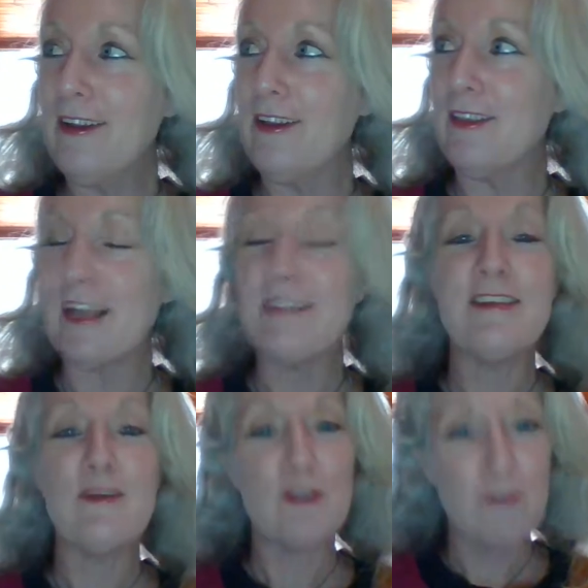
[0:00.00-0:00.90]
they
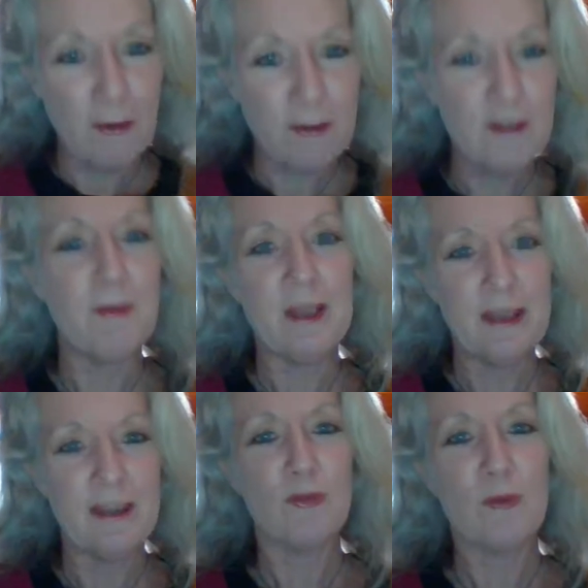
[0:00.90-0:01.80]
see
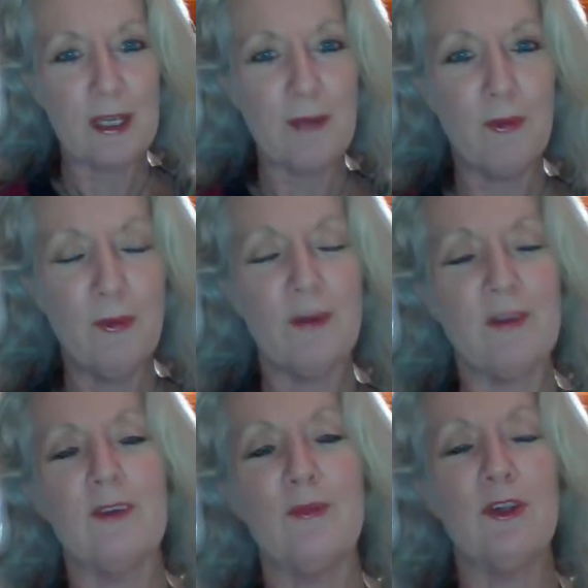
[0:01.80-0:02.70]
responsibility as really
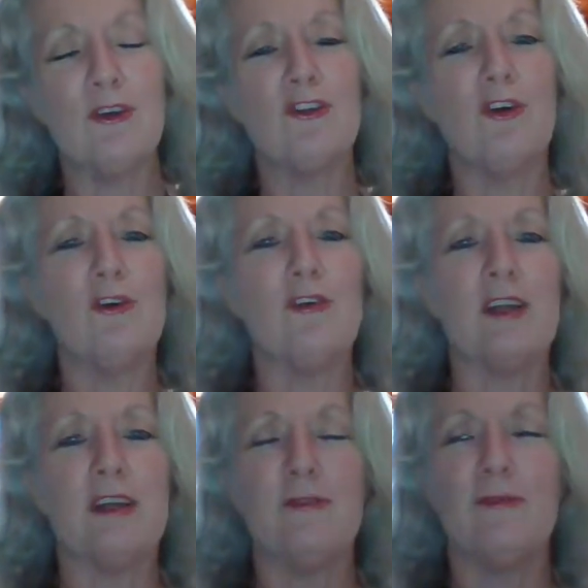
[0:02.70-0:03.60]
important where you're
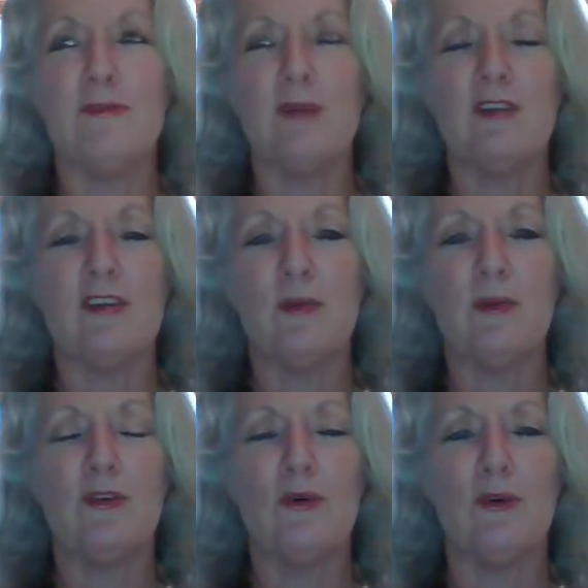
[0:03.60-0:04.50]
shouldering it because that's what
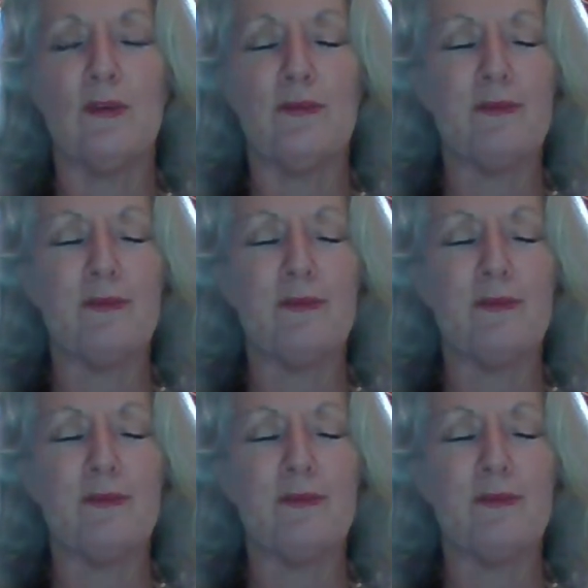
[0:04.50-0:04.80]
we're taught.